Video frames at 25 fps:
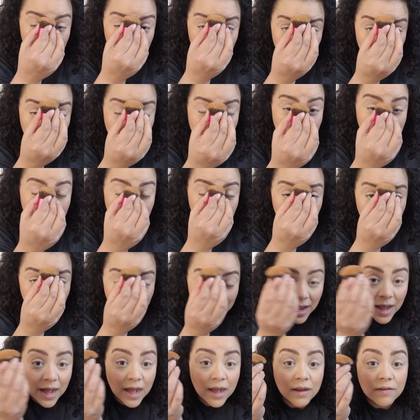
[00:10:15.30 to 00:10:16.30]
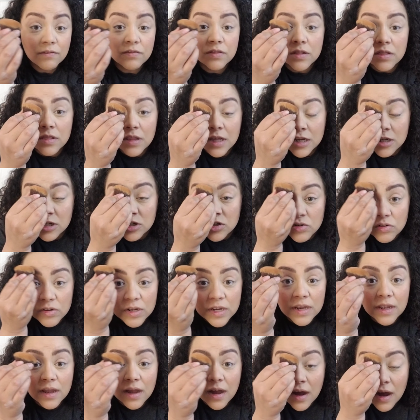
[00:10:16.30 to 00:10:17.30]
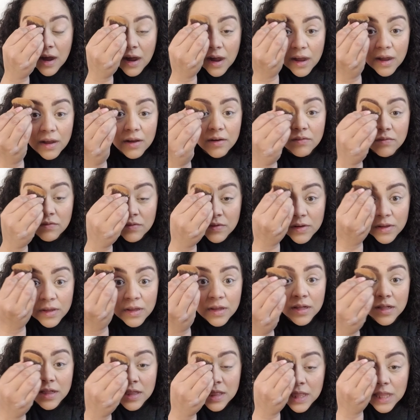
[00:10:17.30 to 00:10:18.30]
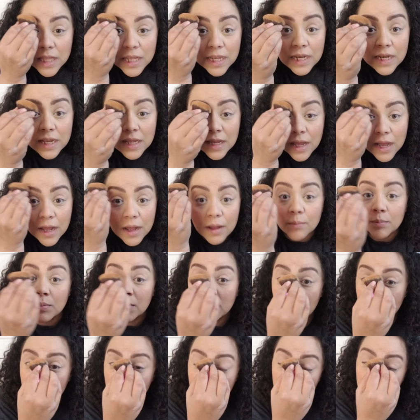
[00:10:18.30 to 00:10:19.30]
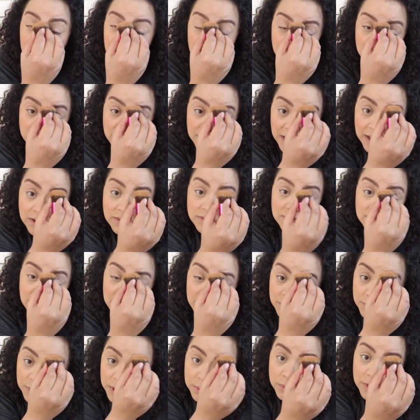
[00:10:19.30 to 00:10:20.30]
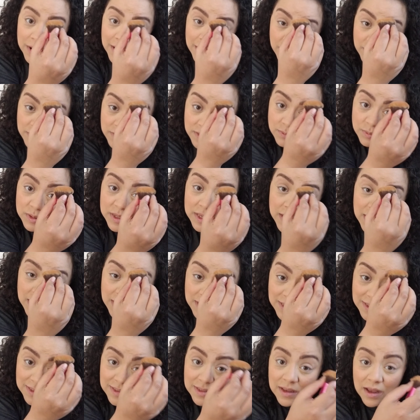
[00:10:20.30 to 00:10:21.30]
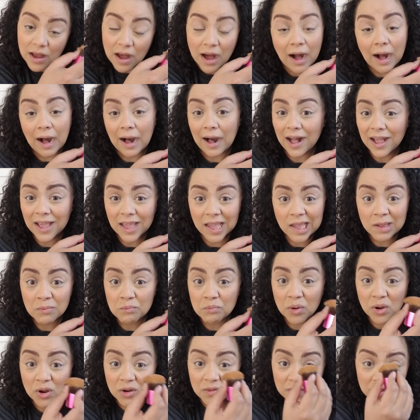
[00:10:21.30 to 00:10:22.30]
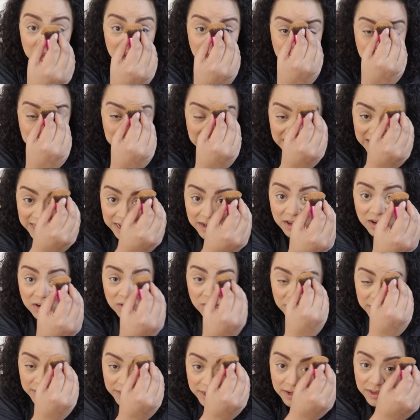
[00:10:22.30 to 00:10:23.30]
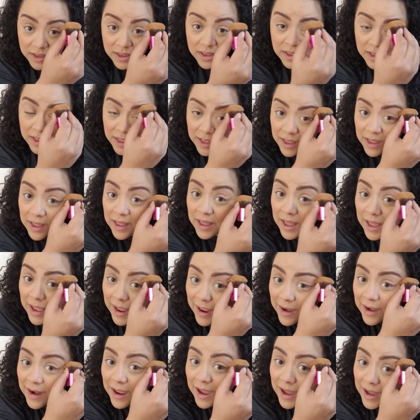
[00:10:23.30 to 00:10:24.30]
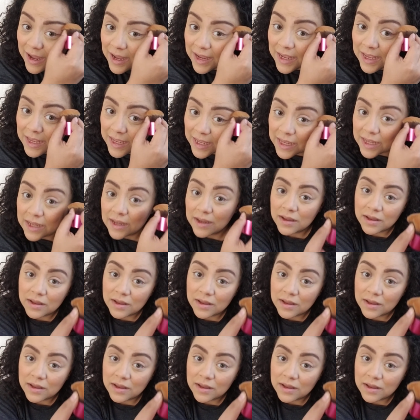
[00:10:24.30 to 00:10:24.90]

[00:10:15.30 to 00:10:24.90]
is so that I have the luxury of cleaning up the outside of my brows, because I ain't perfect and I know it. And I